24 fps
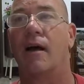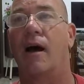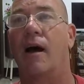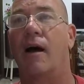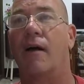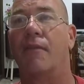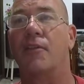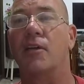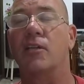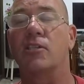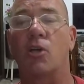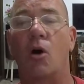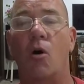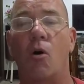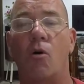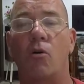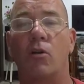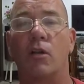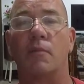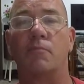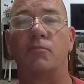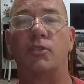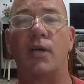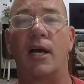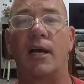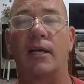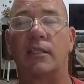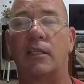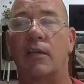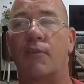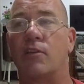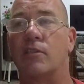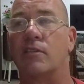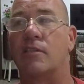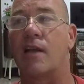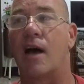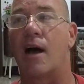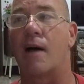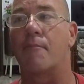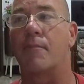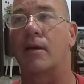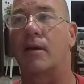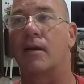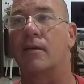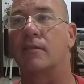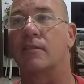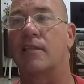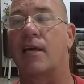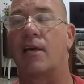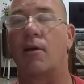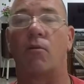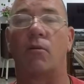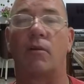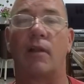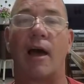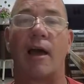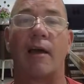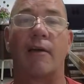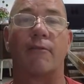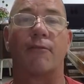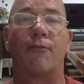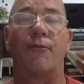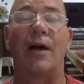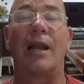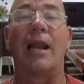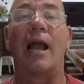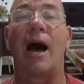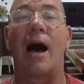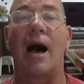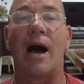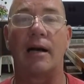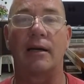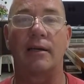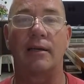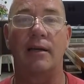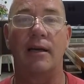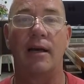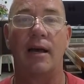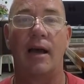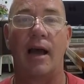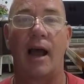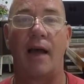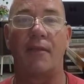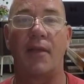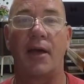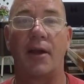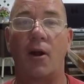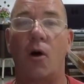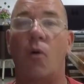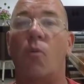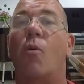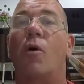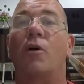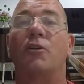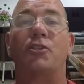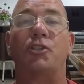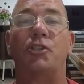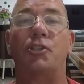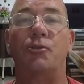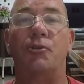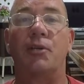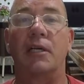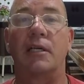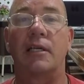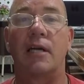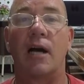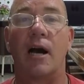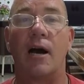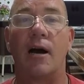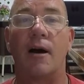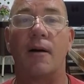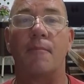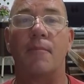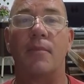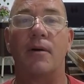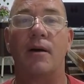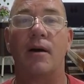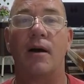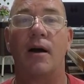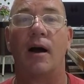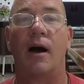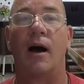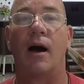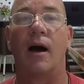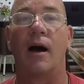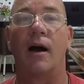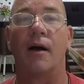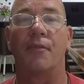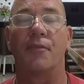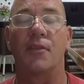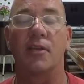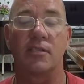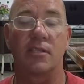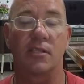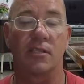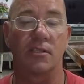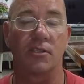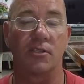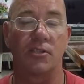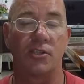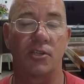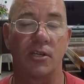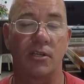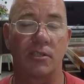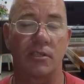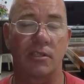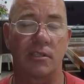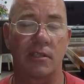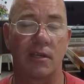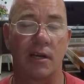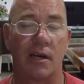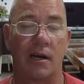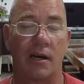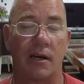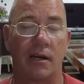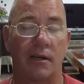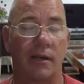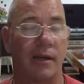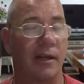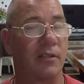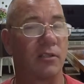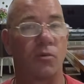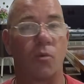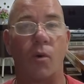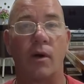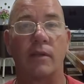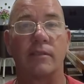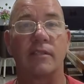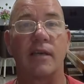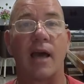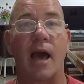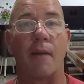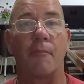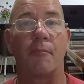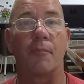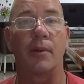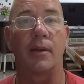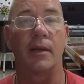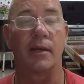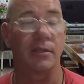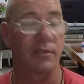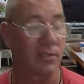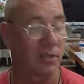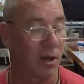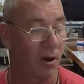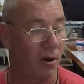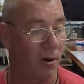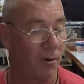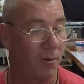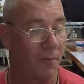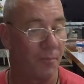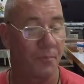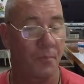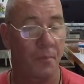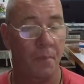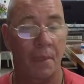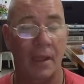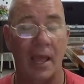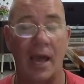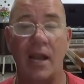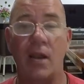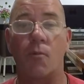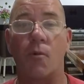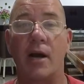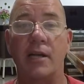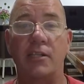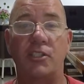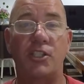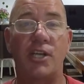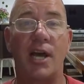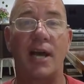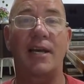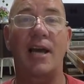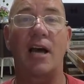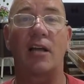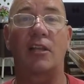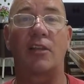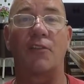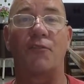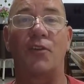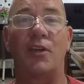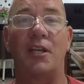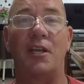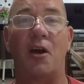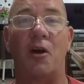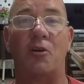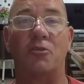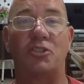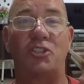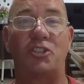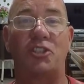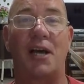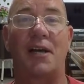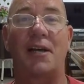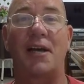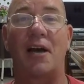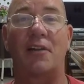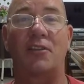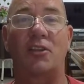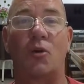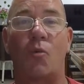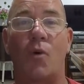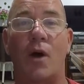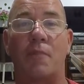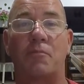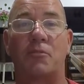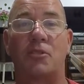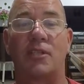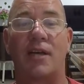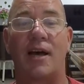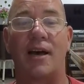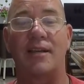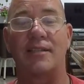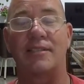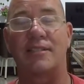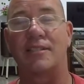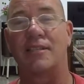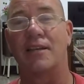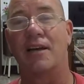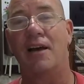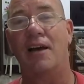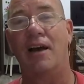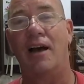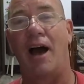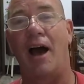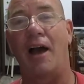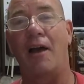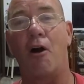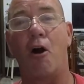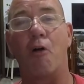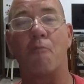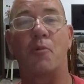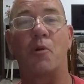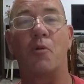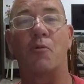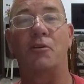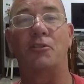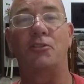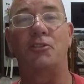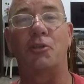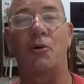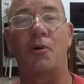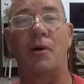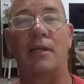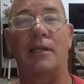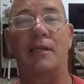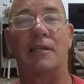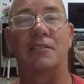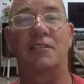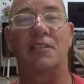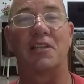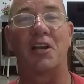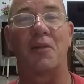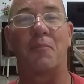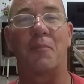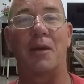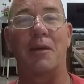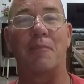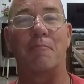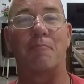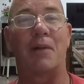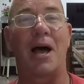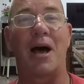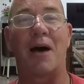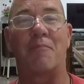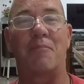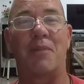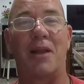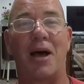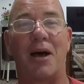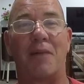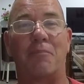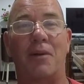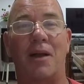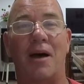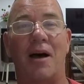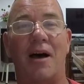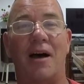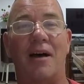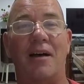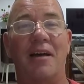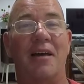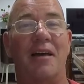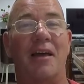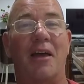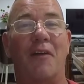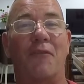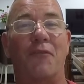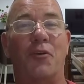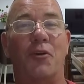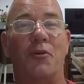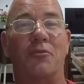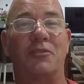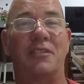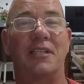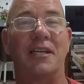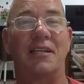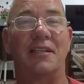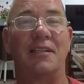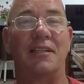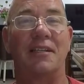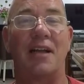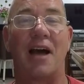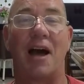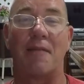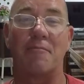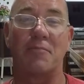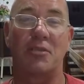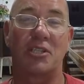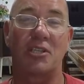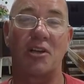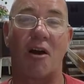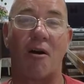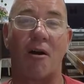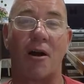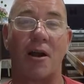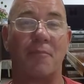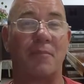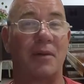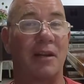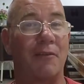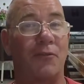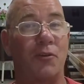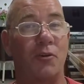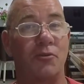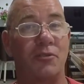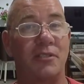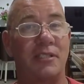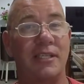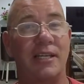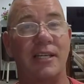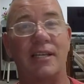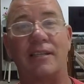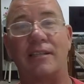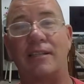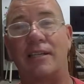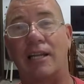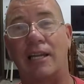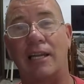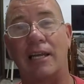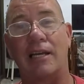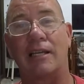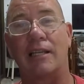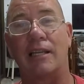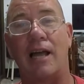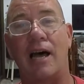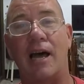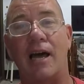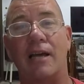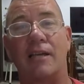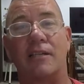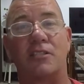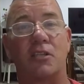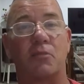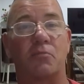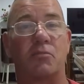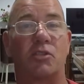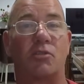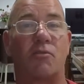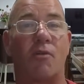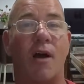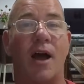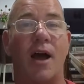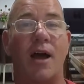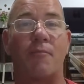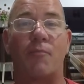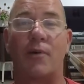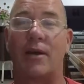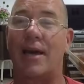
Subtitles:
This whole objective is not because they don't like Falang and they don't want you to come. This is just, it's what's happening. So anyway, check out the videos, check out the websites. I hope you enjoyed listening to me blah, blah, blah. If you didn't, I'm sorry, but if you did, click like, subscribe.